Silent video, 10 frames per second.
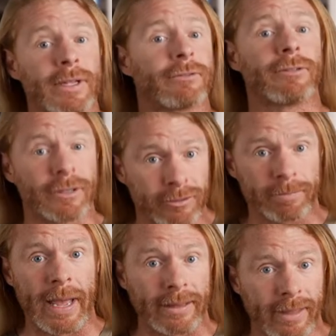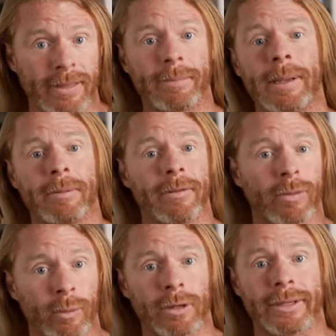disrespect that the people of
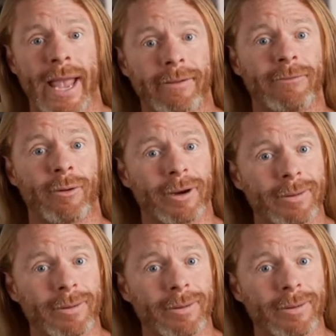the world have for